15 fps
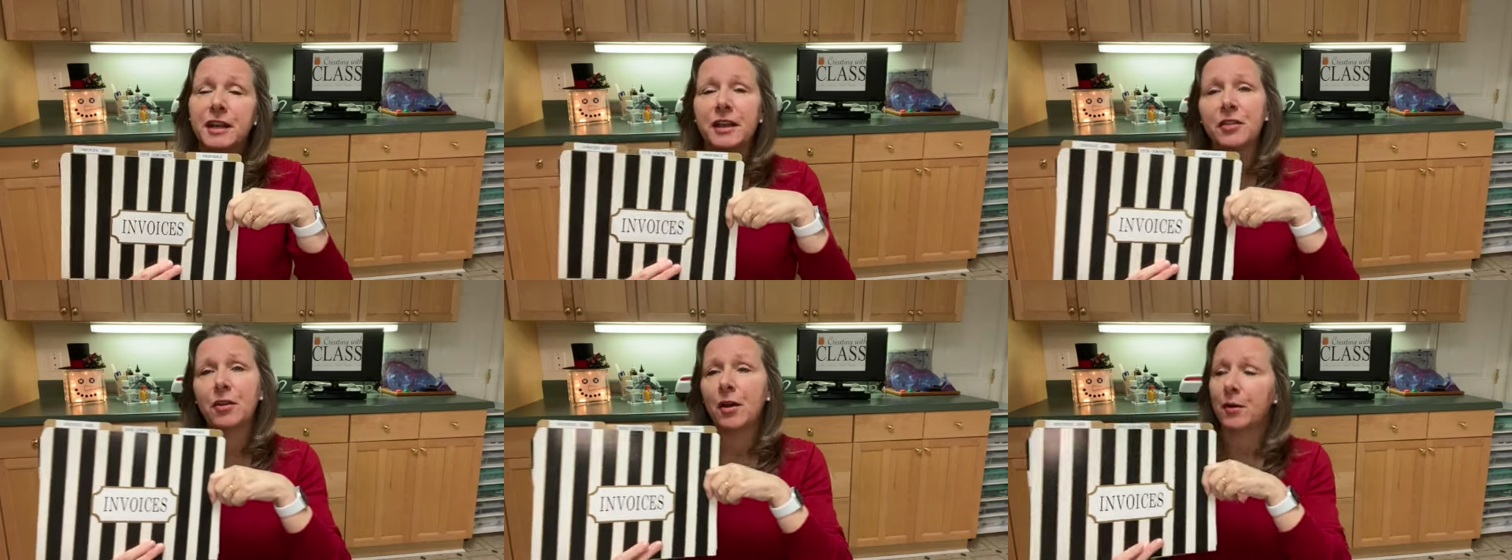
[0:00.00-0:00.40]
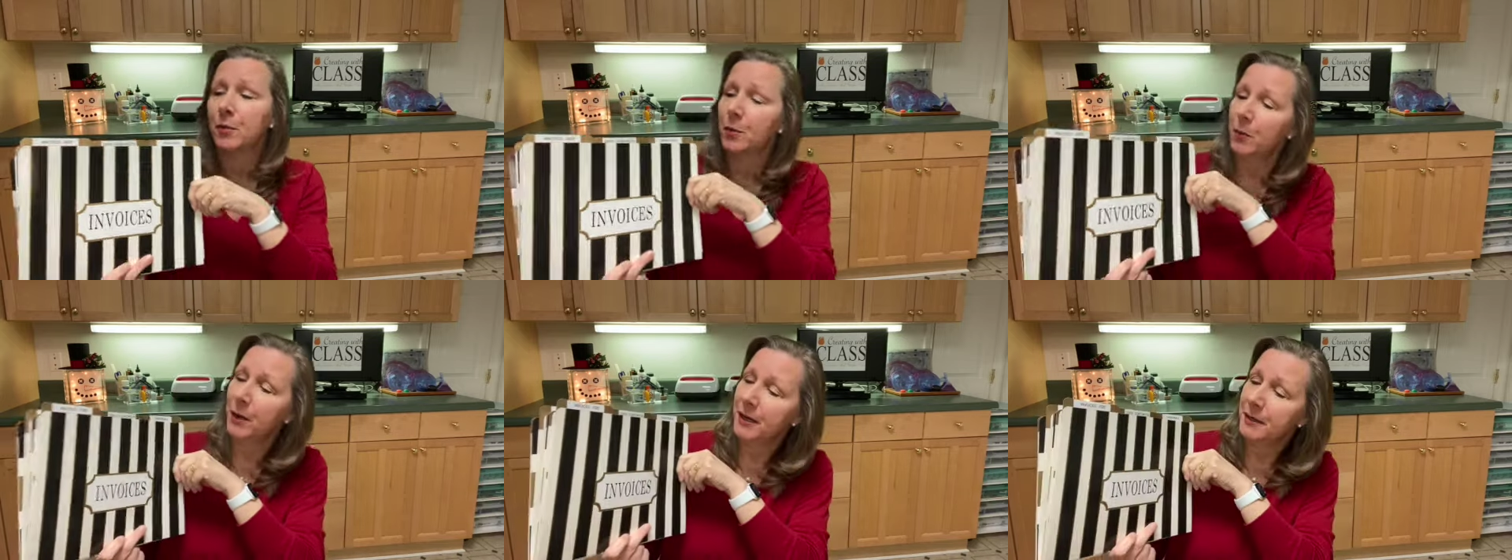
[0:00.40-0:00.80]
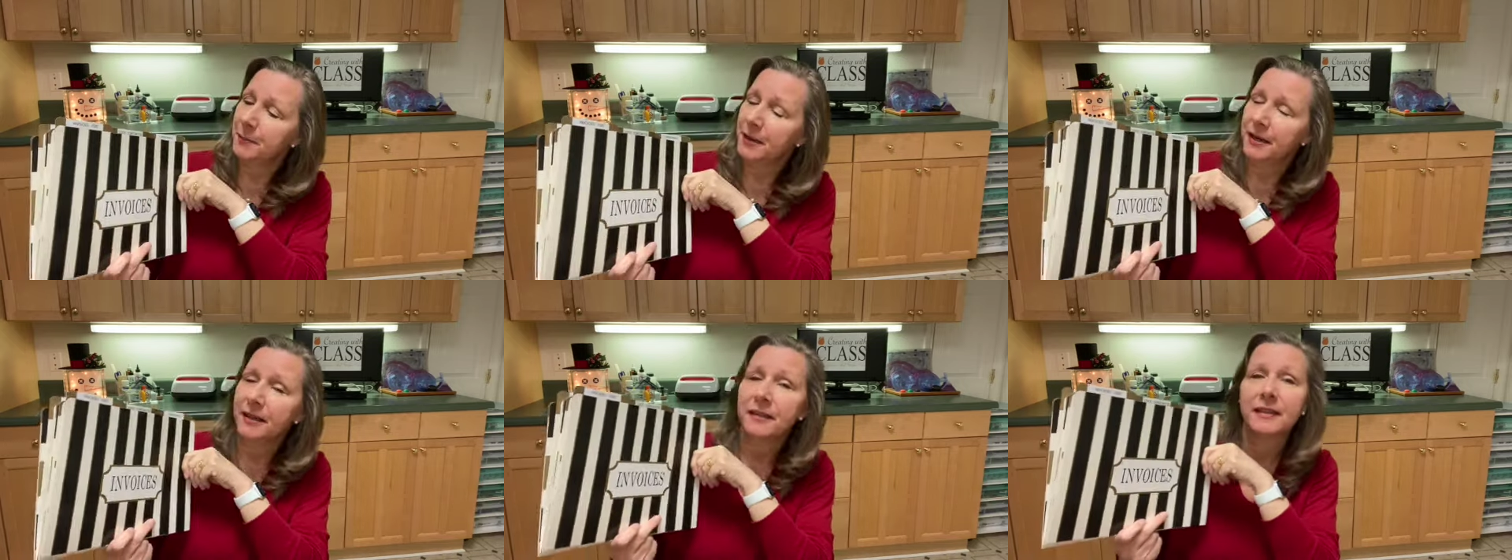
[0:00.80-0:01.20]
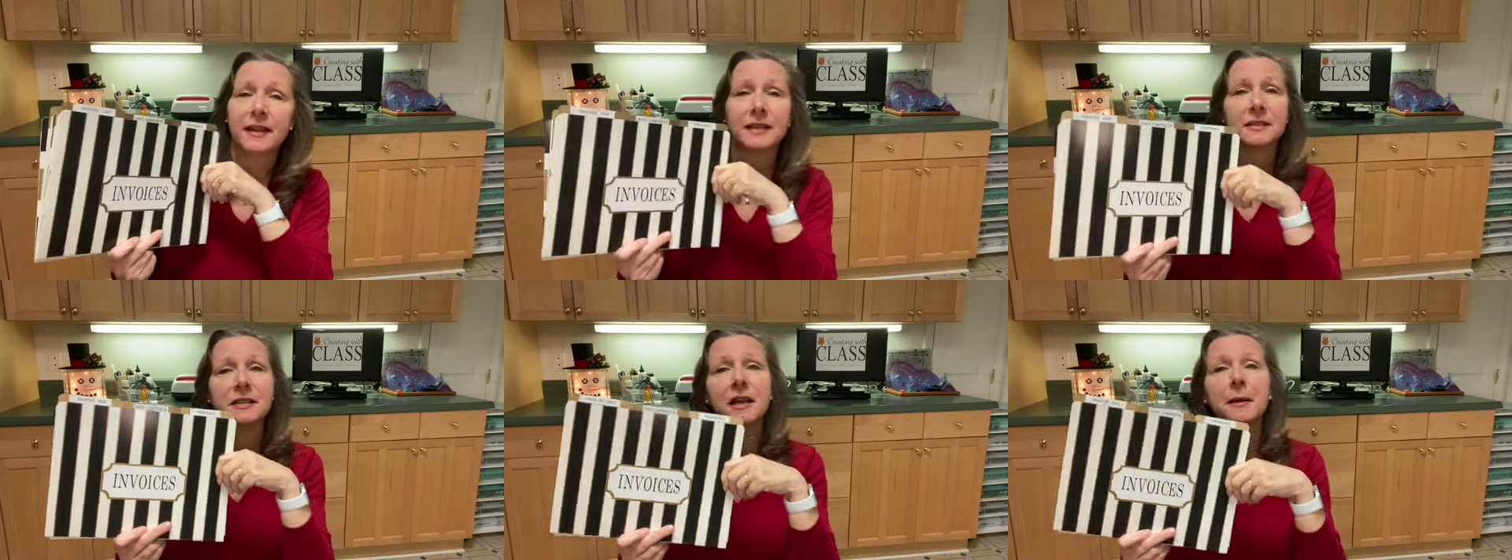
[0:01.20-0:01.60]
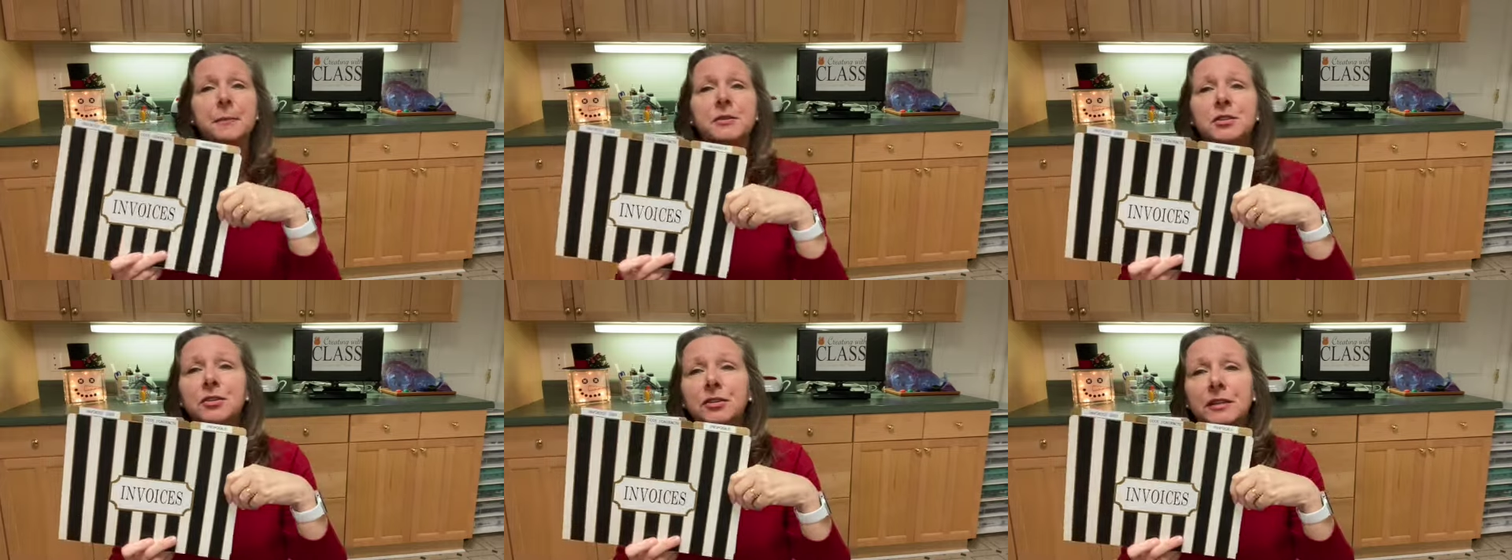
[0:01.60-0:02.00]
And I thought, well, wait a minute, that's an
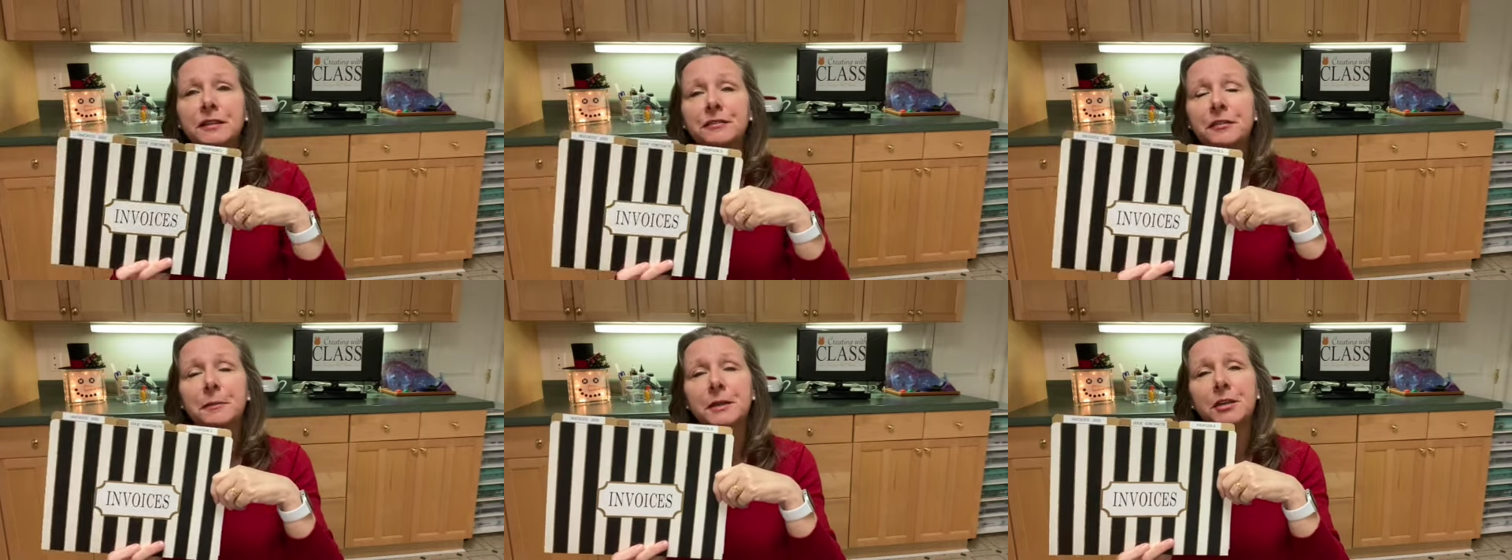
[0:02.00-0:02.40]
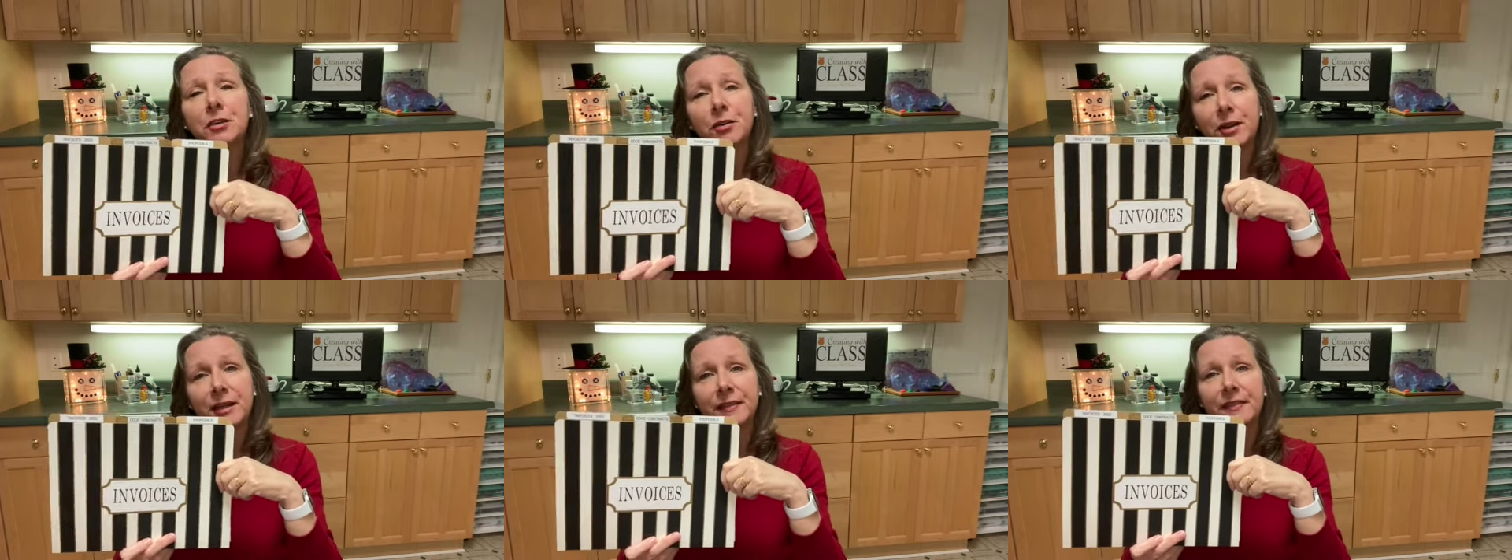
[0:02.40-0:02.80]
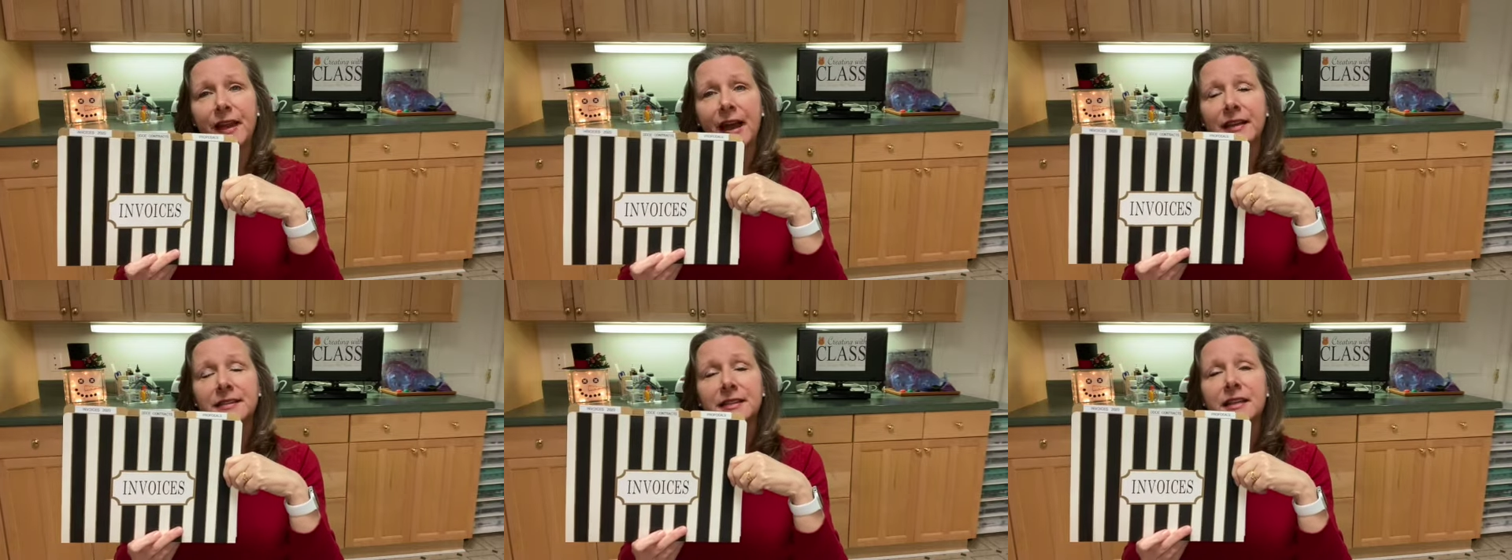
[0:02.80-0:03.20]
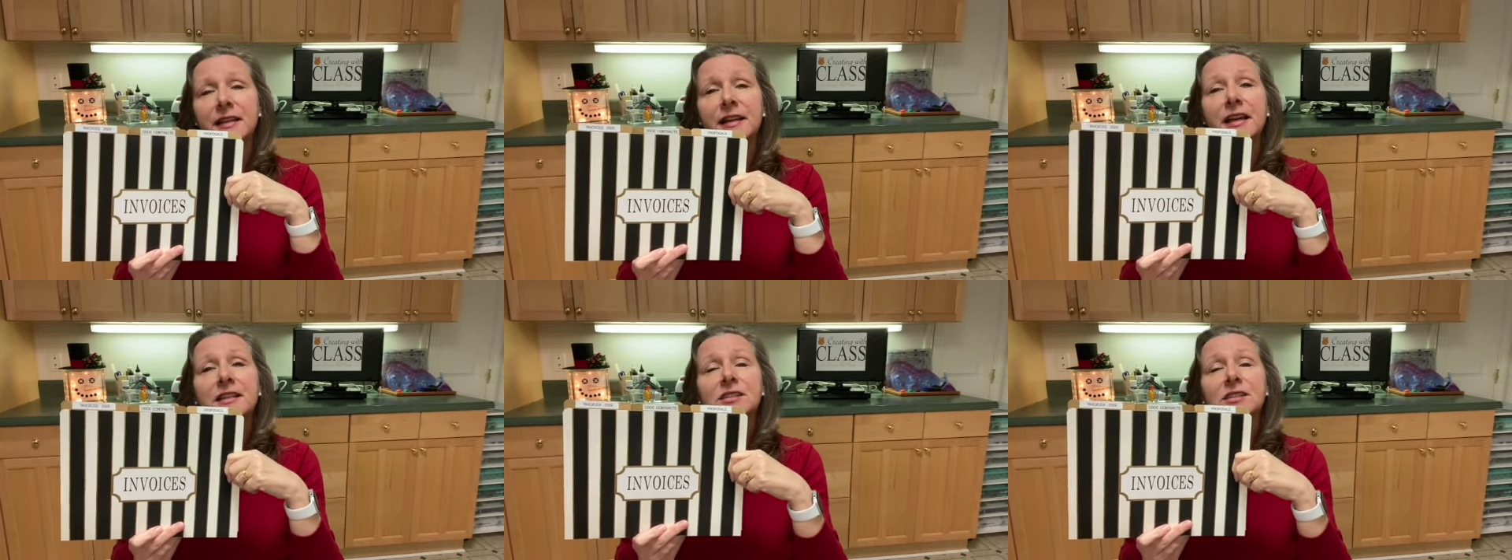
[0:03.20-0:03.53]
opportunity for me to Cricut that.